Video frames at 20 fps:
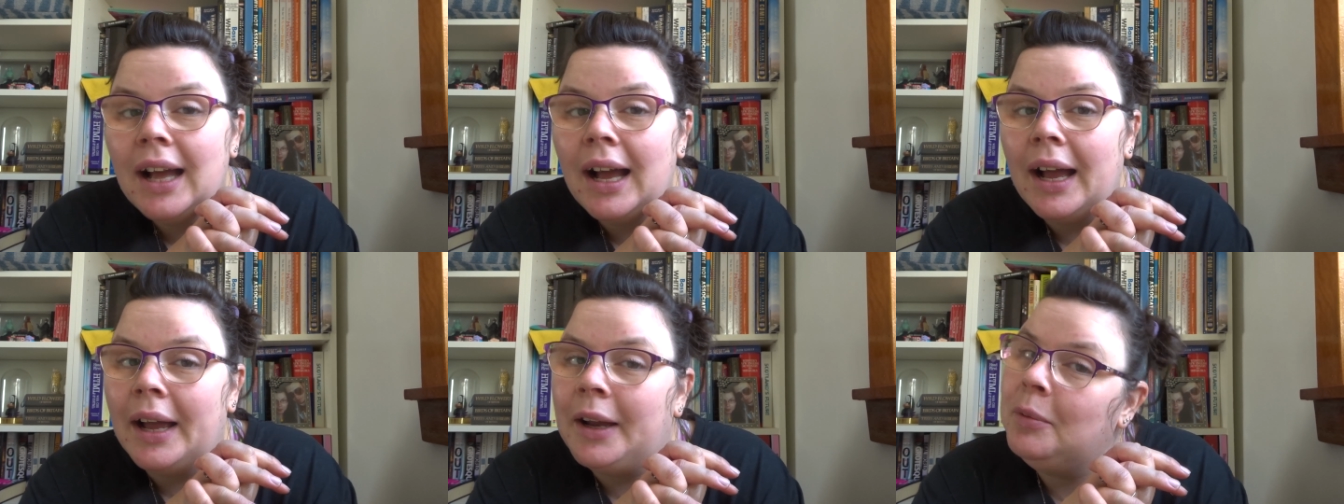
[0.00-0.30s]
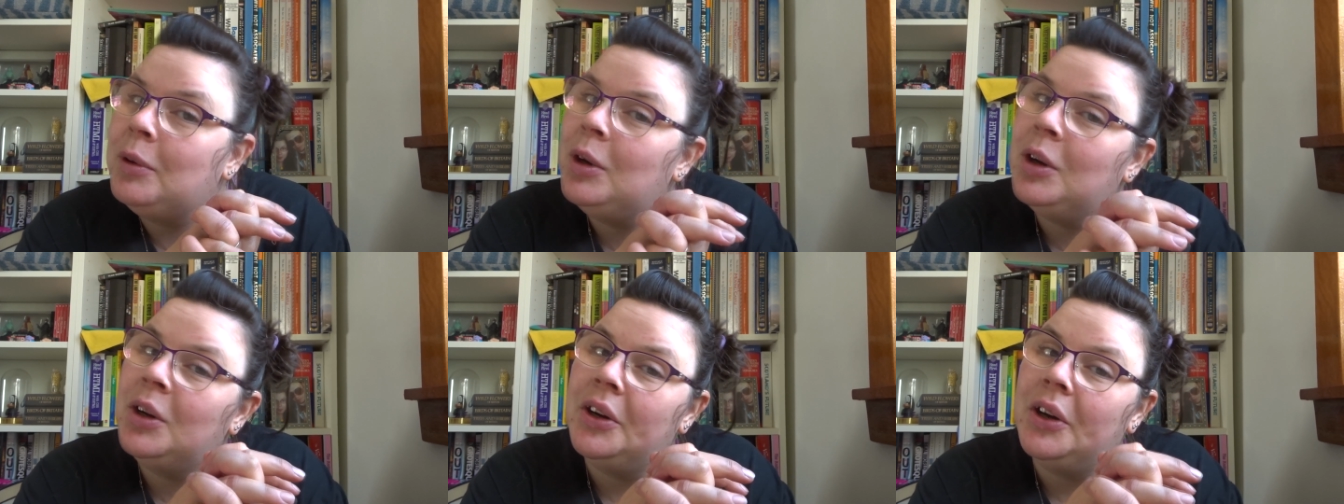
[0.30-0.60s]
I am
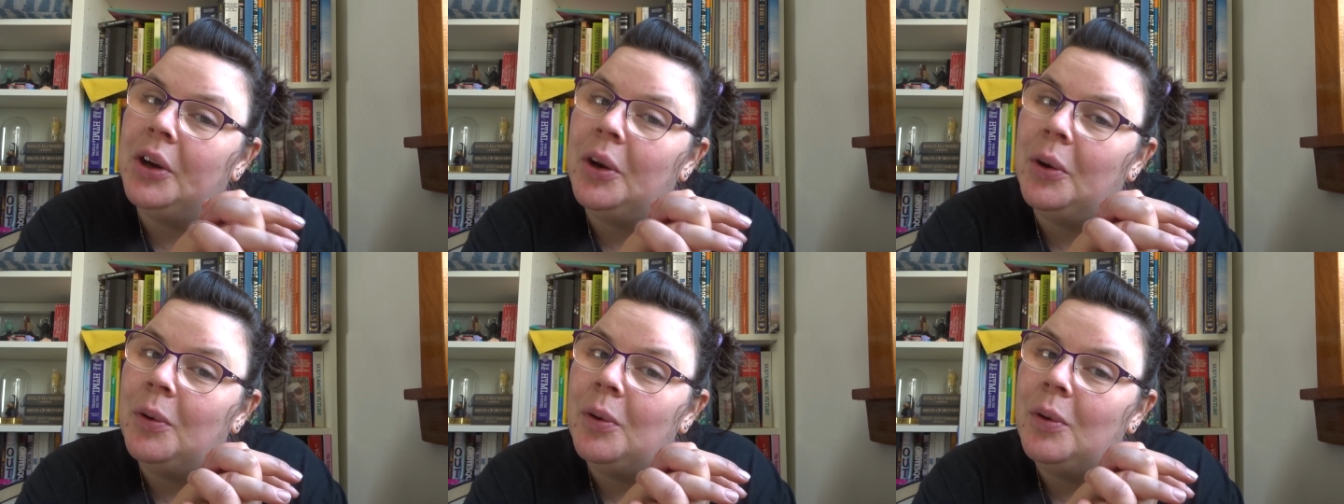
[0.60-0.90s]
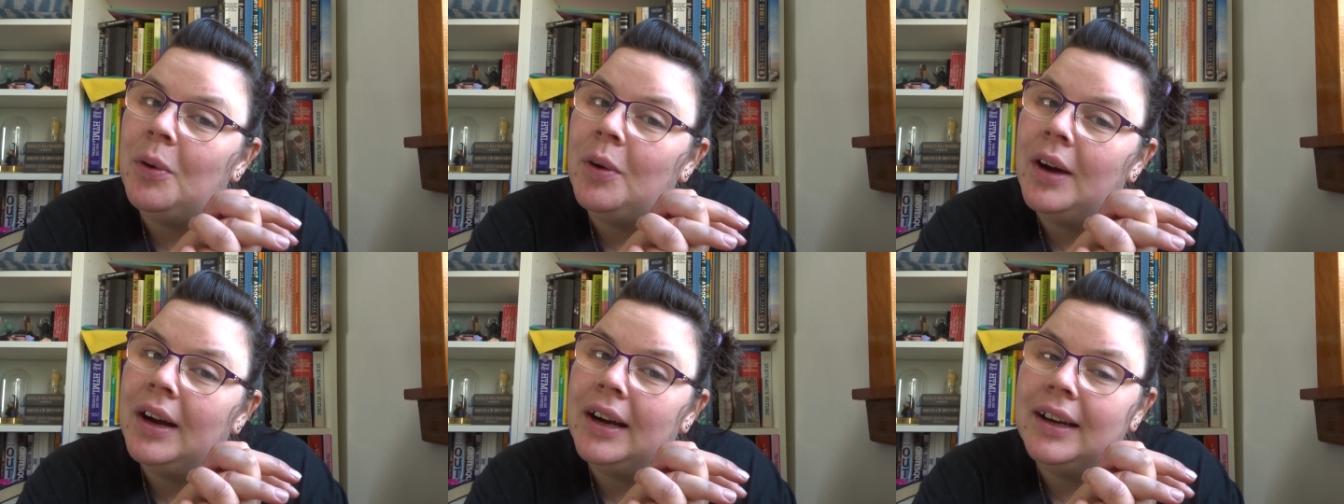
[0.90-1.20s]
gonna
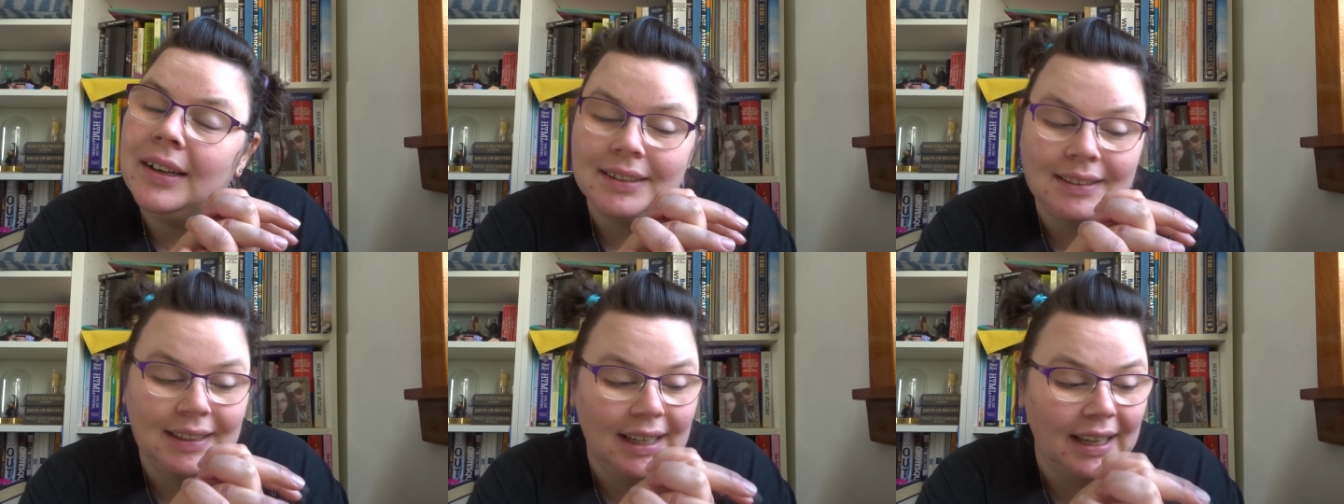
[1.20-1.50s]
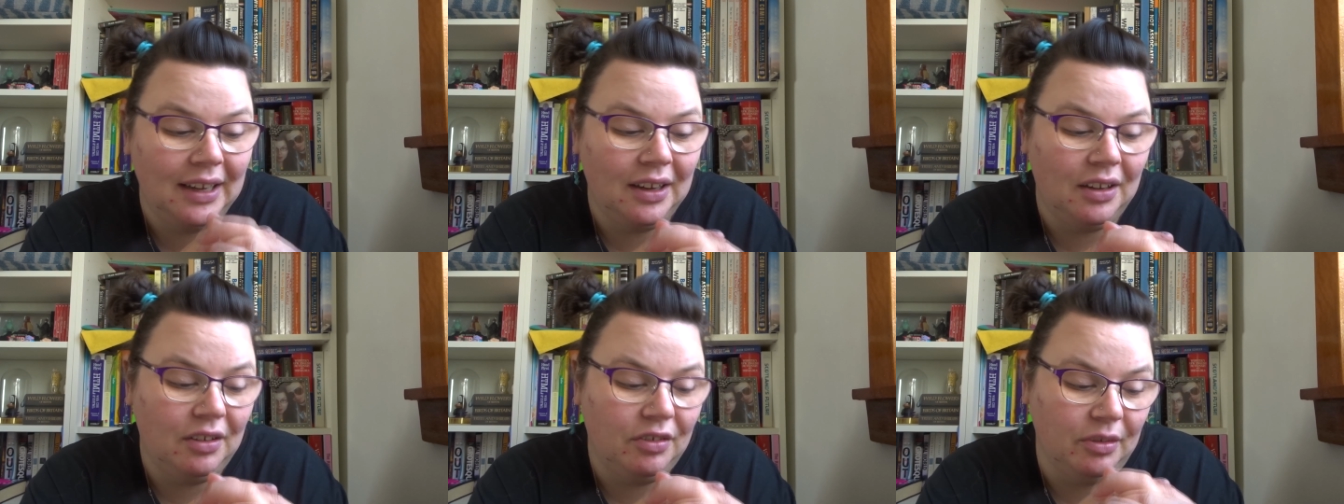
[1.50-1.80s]
go because I
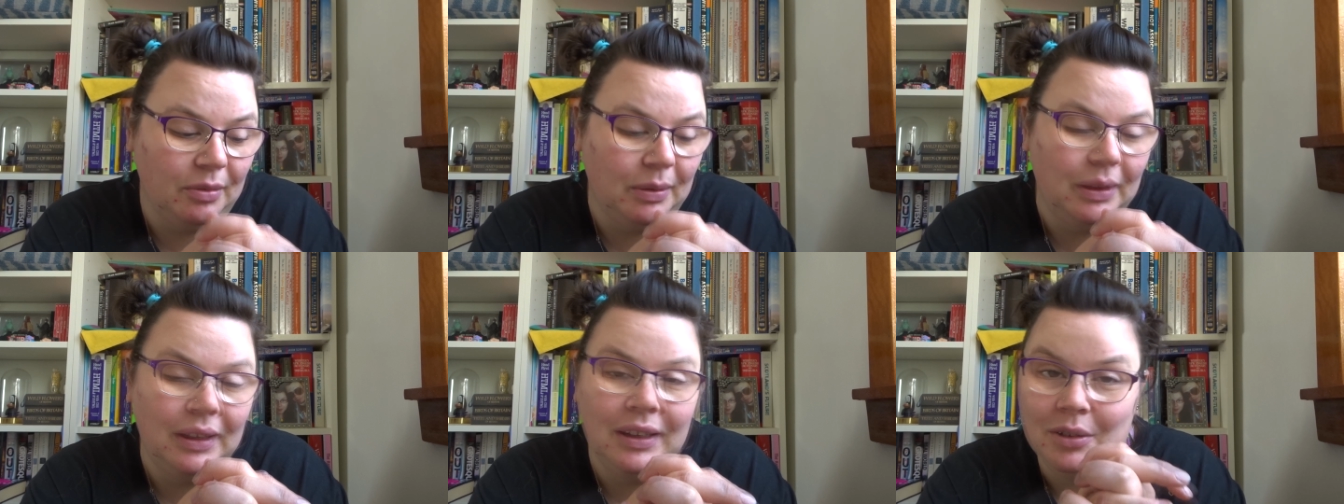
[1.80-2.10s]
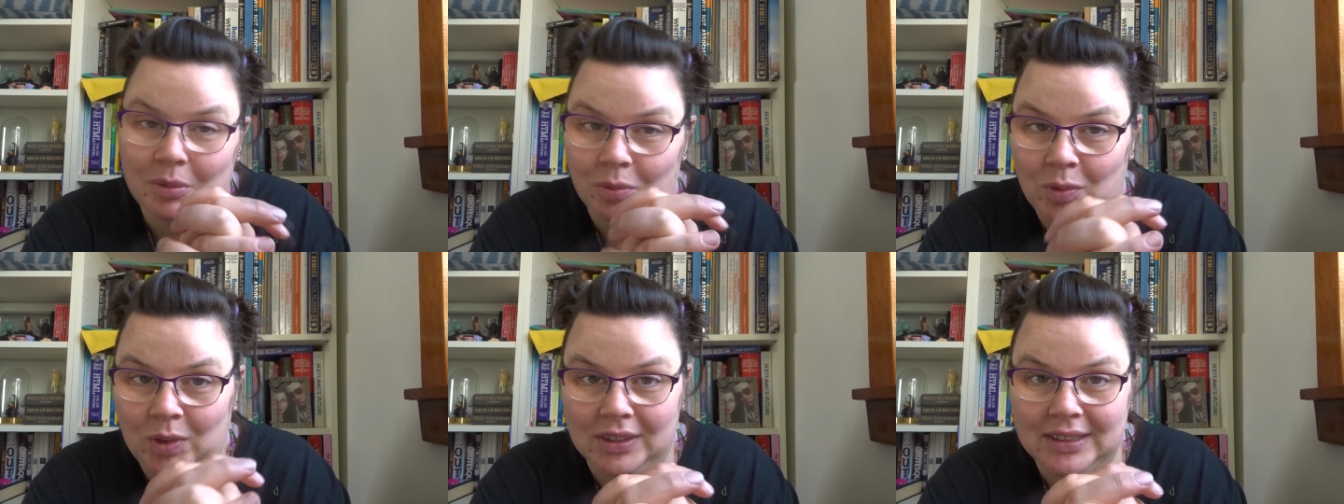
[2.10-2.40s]
have a million
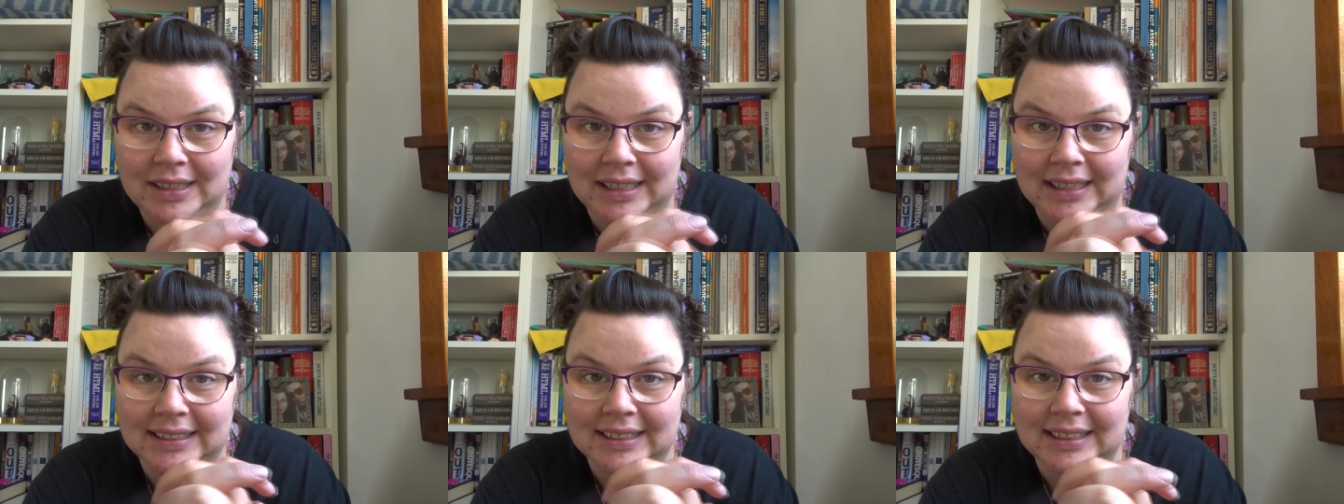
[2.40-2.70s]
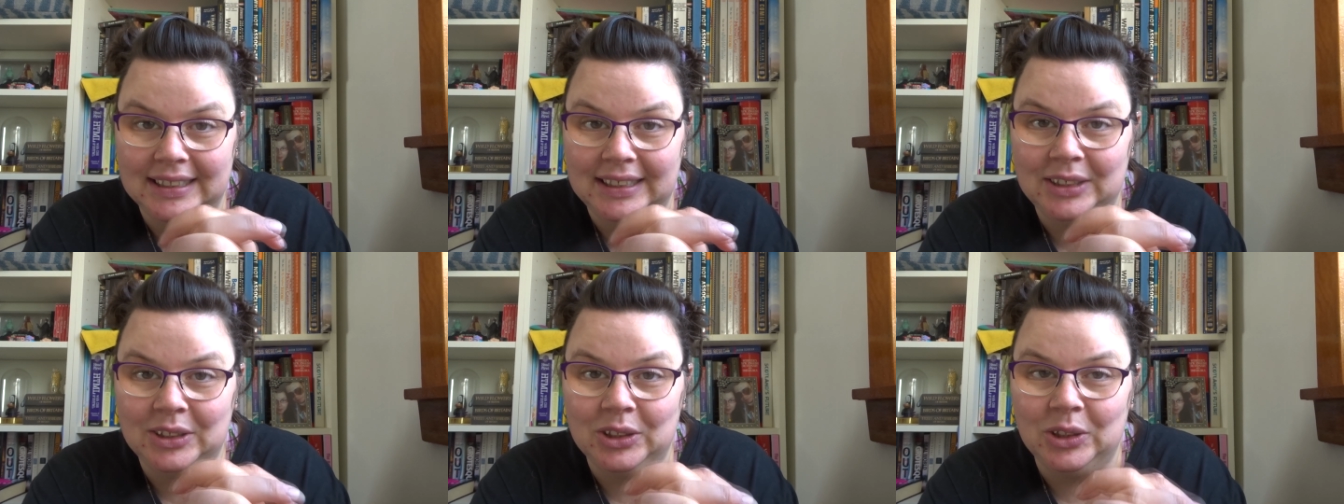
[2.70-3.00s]
and one things I
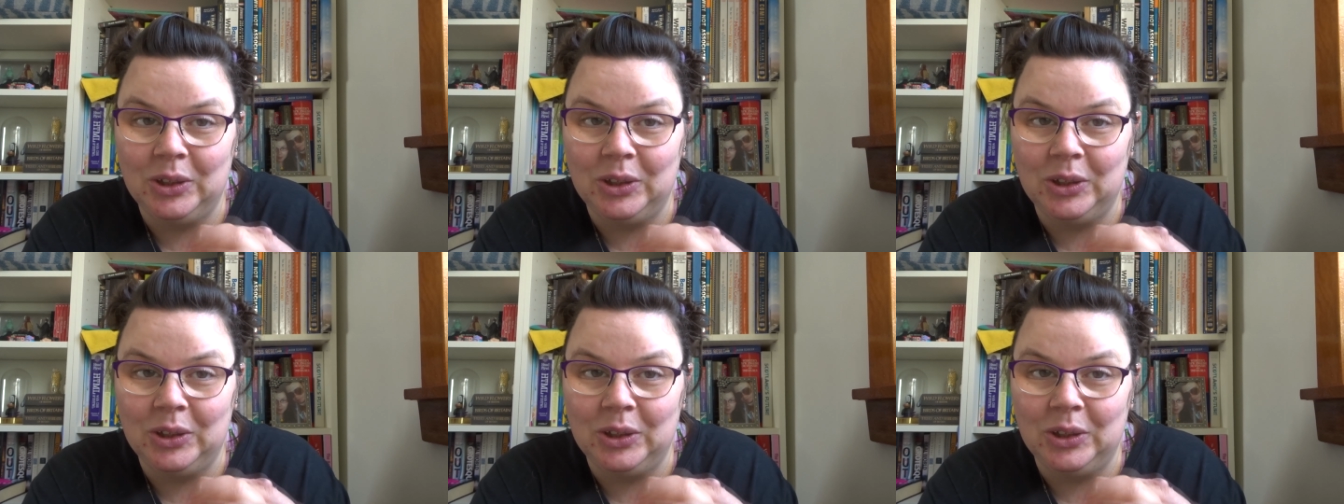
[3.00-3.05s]
need to